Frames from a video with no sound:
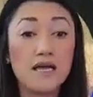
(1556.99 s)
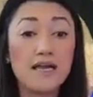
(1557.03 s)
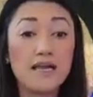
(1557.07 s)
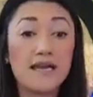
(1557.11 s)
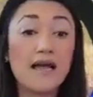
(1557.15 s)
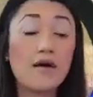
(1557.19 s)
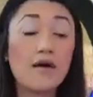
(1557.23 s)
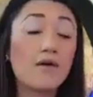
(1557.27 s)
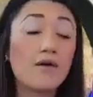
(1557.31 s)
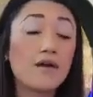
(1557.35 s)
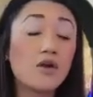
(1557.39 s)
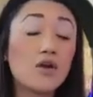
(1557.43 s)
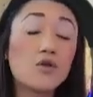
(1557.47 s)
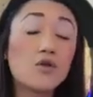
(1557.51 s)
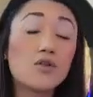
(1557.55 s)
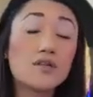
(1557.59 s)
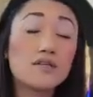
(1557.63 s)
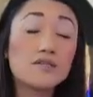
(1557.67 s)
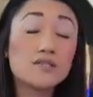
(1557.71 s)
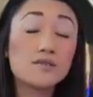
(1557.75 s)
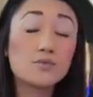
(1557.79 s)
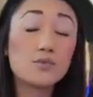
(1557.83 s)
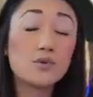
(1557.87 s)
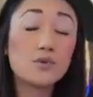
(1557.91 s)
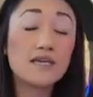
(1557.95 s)
Now, I know
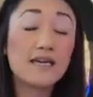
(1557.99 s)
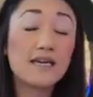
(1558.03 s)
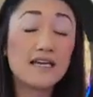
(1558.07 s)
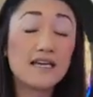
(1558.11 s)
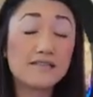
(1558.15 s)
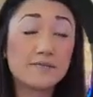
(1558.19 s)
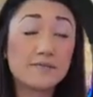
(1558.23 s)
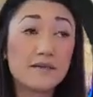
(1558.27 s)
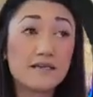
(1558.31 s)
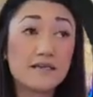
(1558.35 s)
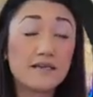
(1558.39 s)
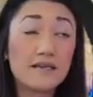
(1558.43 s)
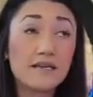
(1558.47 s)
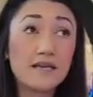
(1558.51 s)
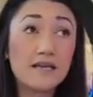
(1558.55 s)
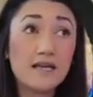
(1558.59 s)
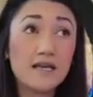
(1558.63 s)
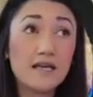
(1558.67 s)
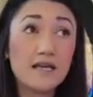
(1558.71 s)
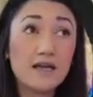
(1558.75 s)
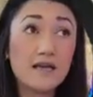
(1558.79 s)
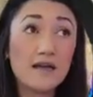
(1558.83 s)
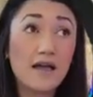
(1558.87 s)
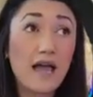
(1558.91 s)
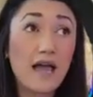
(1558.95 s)
this week has been
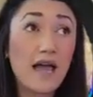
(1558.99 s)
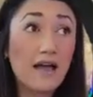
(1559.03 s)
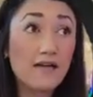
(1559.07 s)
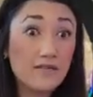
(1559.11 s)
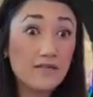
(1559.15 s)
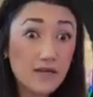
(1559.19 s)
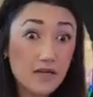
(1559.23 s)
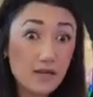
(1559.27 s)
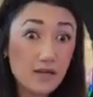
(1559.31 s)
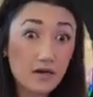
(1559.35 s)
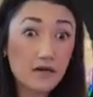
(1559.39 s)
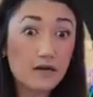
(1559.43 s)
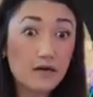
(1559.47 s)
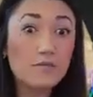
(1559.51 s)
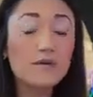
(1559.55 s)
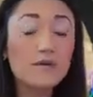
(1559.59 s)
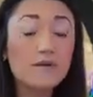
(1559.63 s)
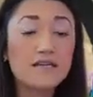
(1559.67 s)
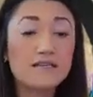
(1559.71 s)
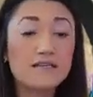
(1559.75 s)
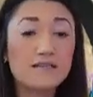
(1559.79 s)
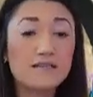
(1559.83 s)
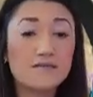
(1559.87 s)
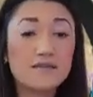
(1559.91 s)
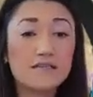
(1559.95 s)
heavier
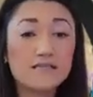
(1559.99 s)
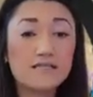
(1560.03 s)
because of the